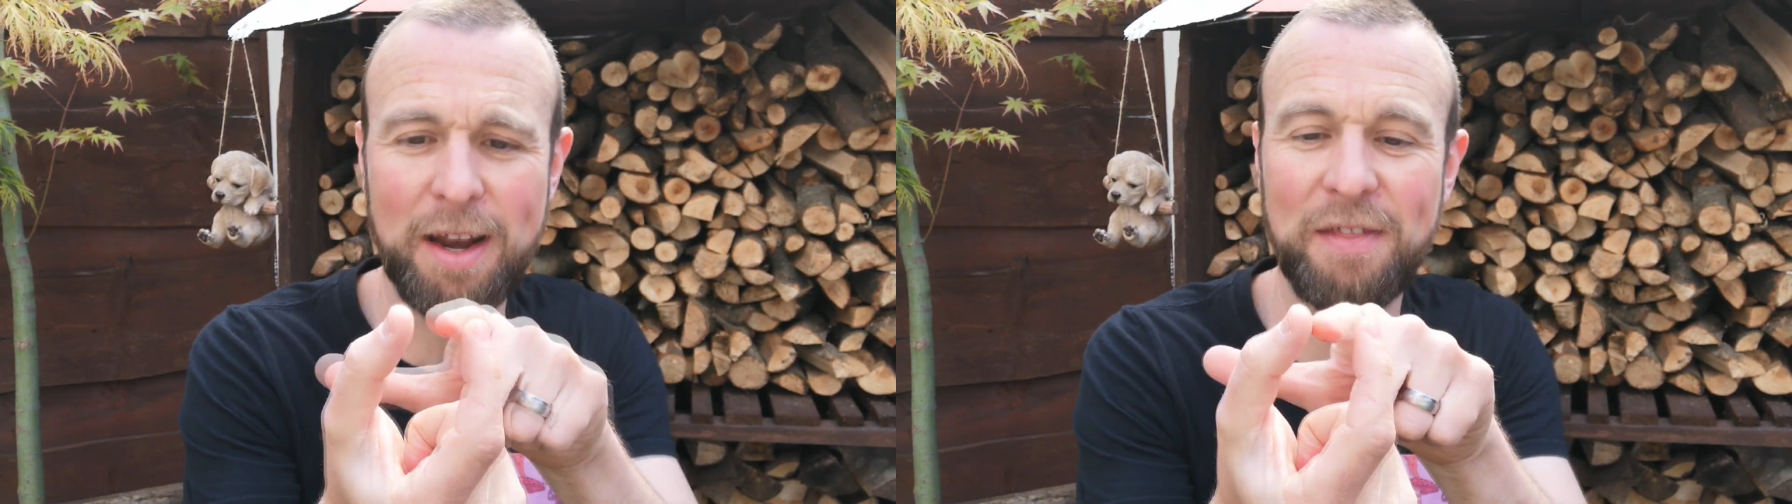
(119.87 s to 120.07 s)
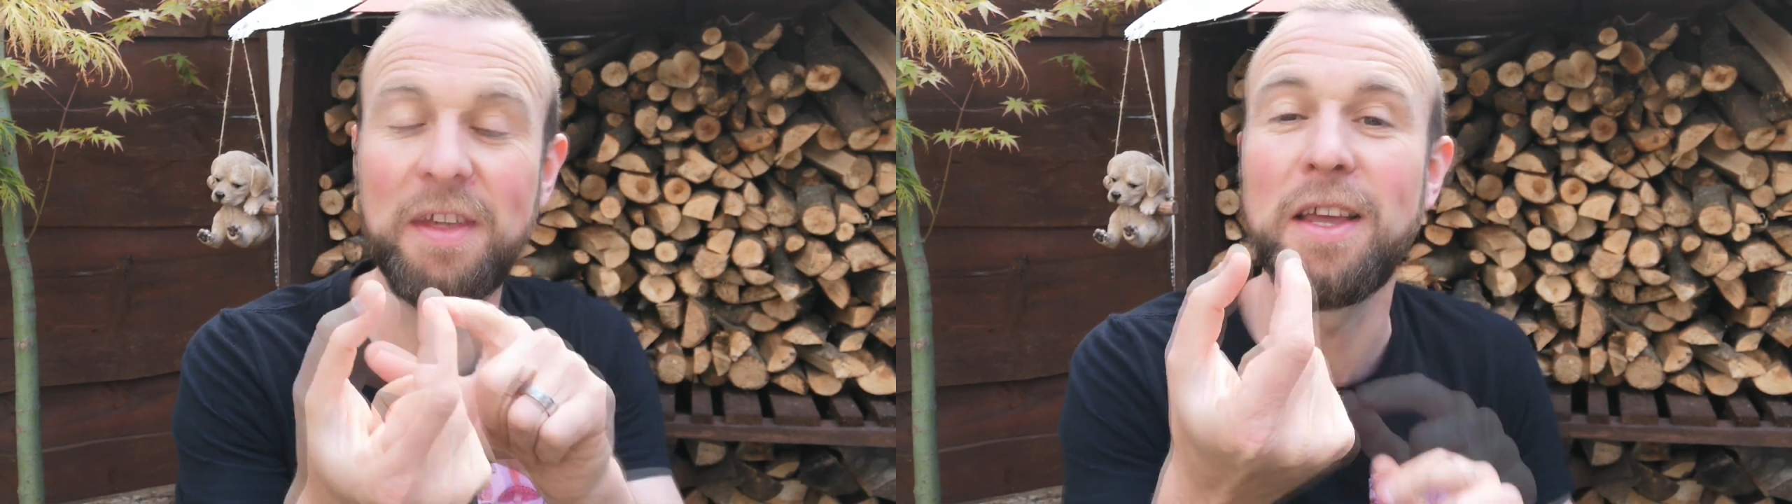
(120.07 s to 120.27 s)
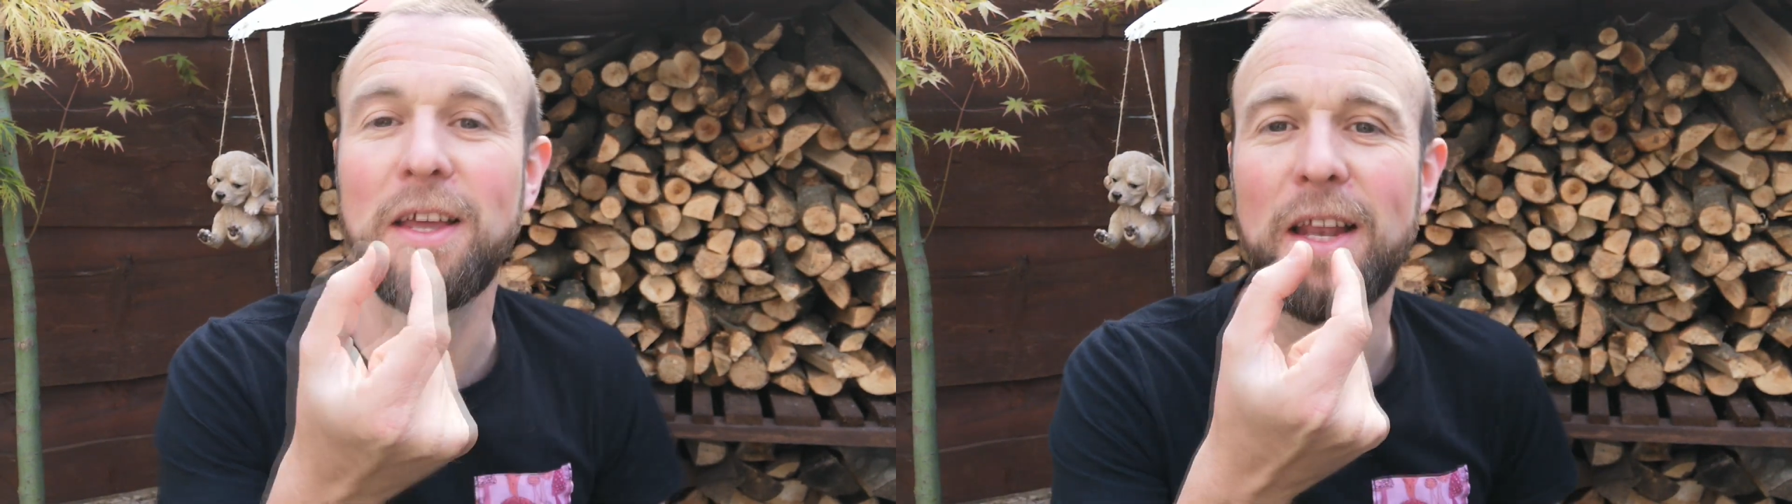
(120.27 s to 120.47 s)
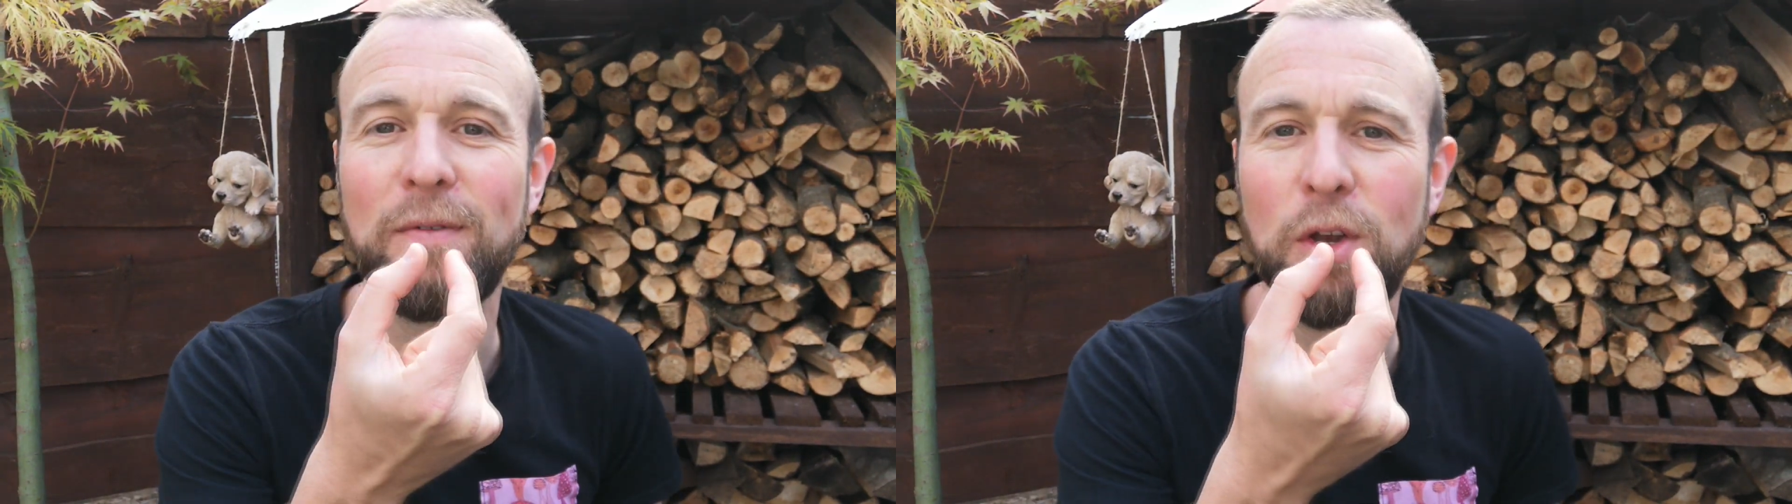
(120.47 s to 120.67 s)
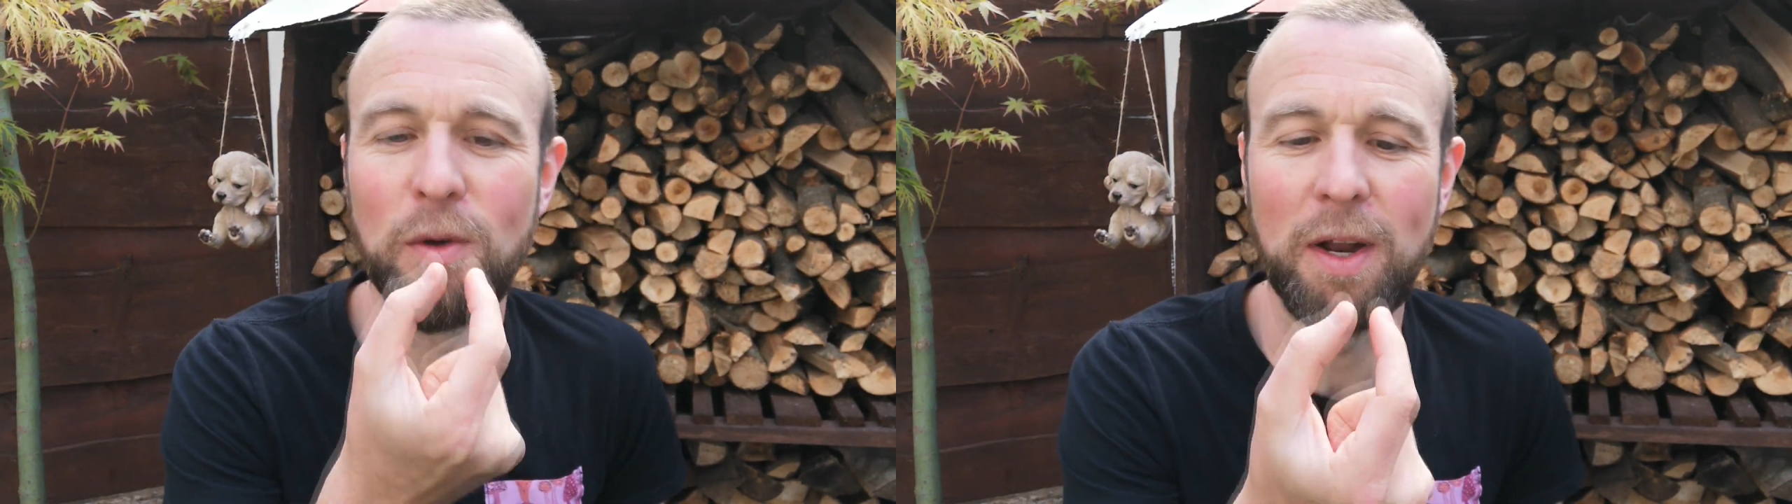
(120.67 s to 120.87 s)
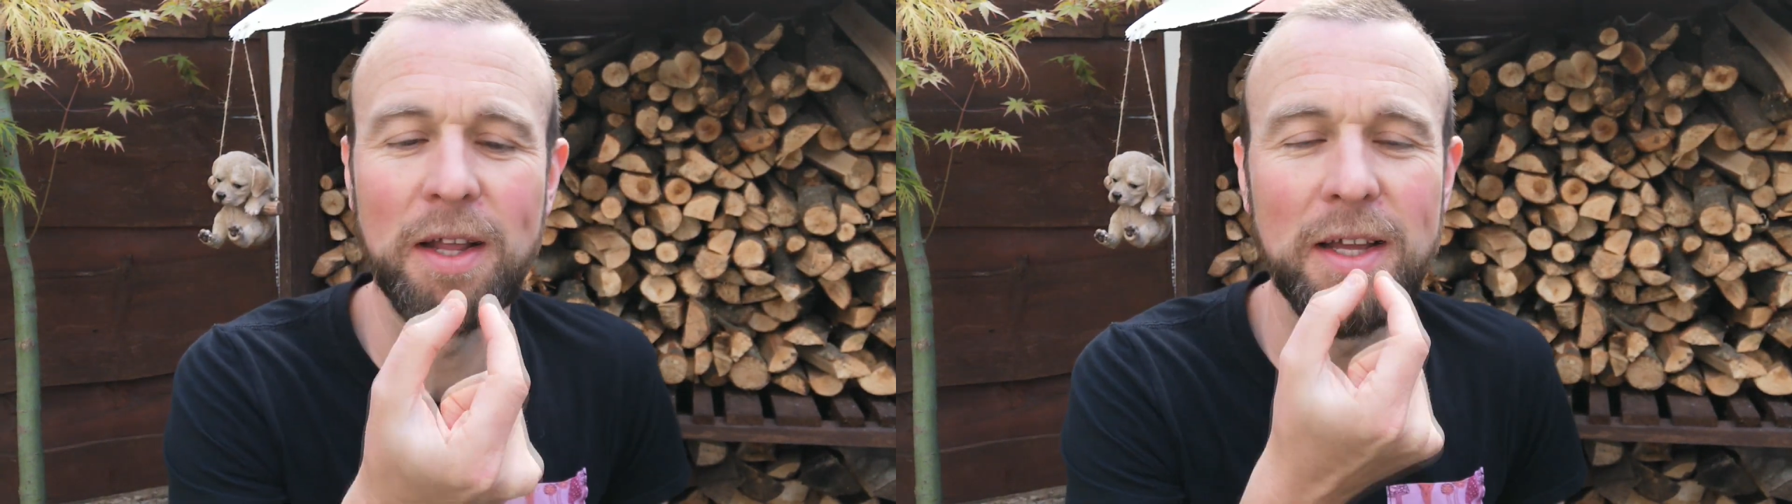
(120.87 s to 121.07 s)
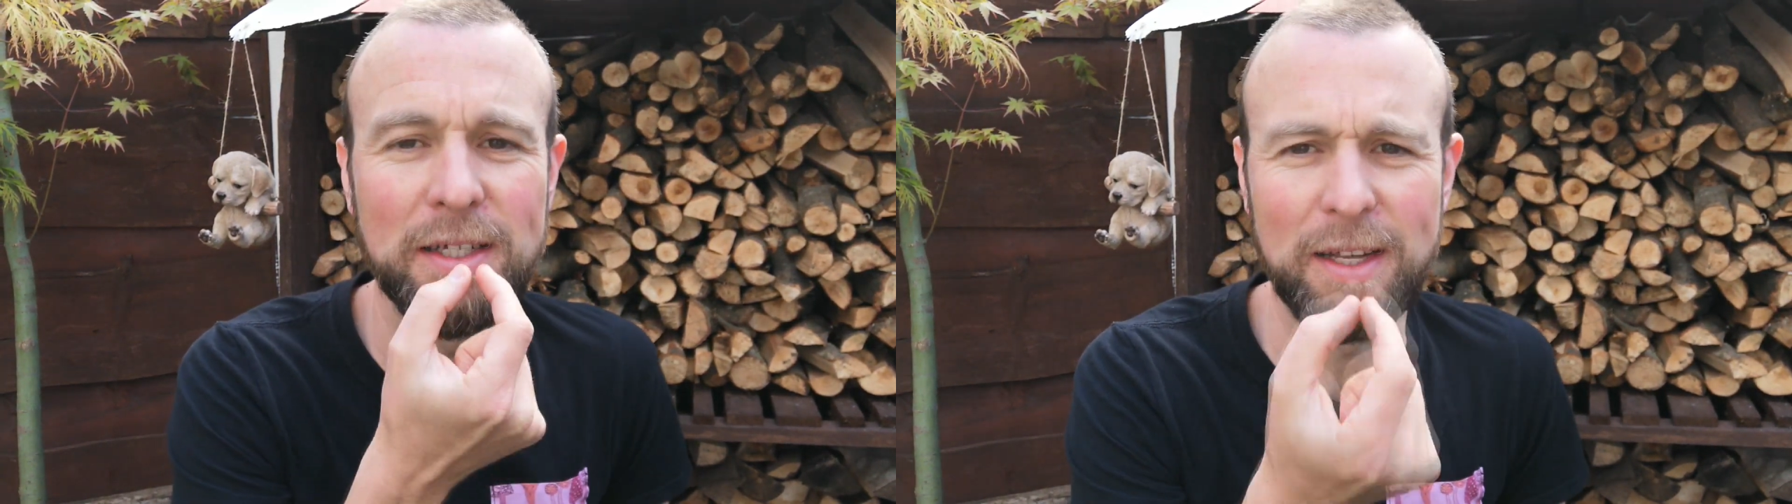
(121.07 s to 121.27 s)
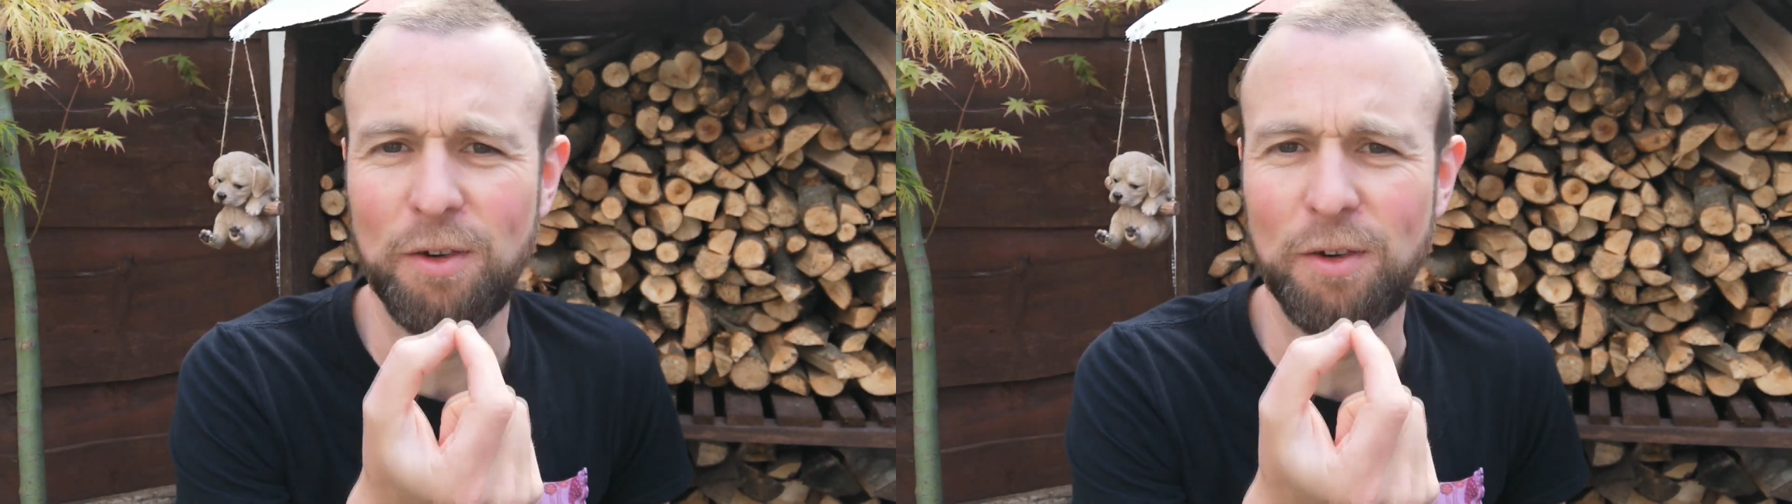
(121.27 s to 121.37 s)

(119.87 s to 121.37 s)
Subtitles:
and I think you can even do it like this.